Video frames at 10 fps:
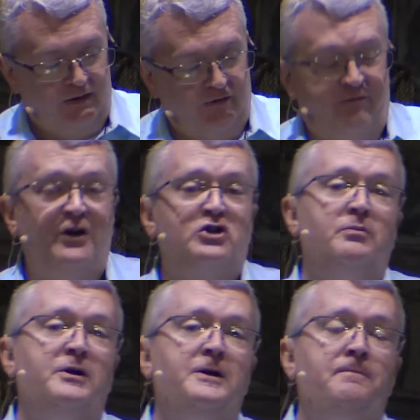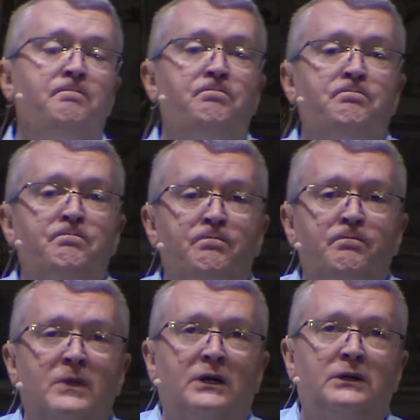The fisherman,
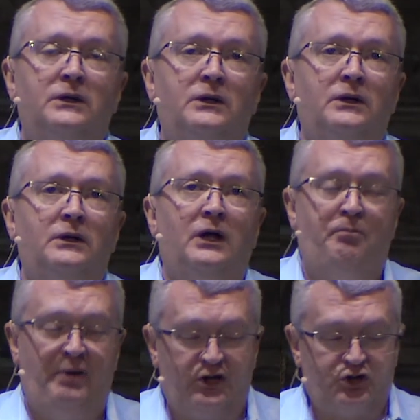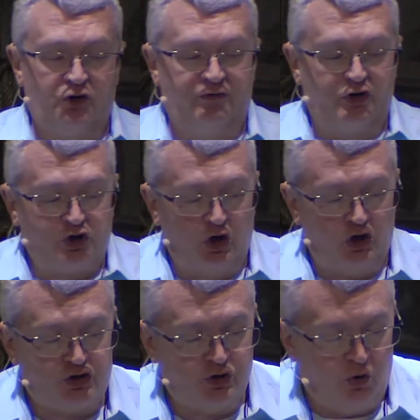a picture of the
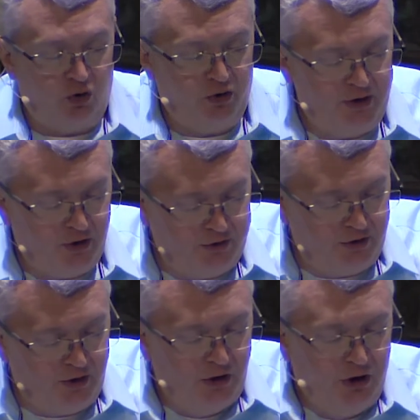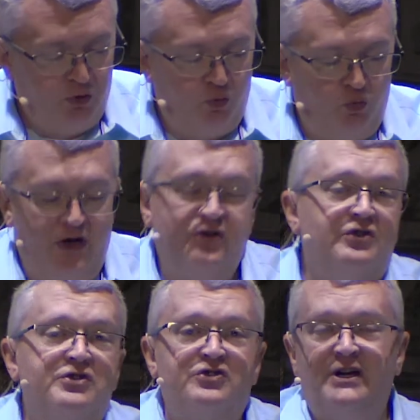church toiling on the
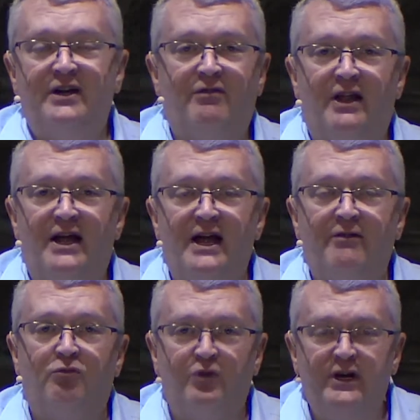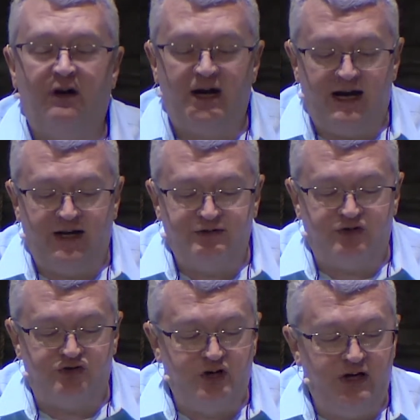restless sea of life, realize
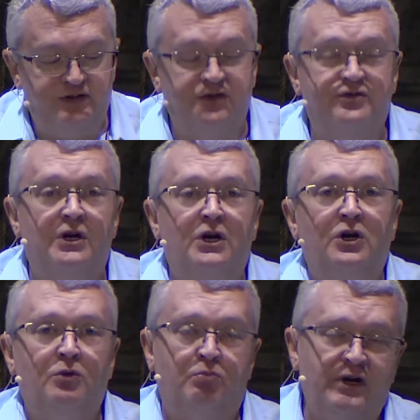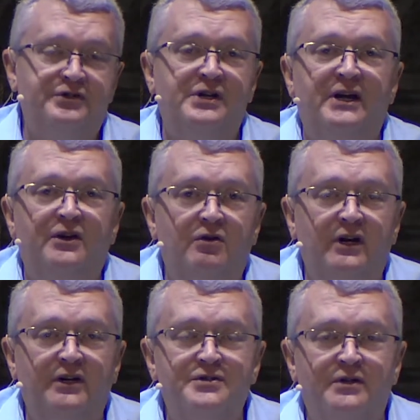it's Jesus who brings the
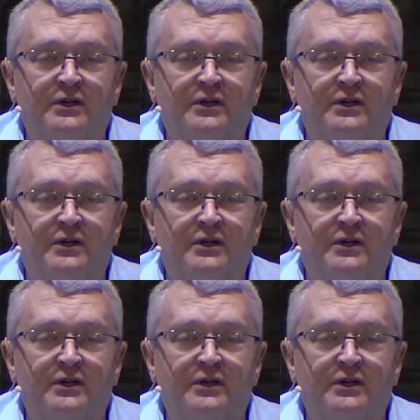increase.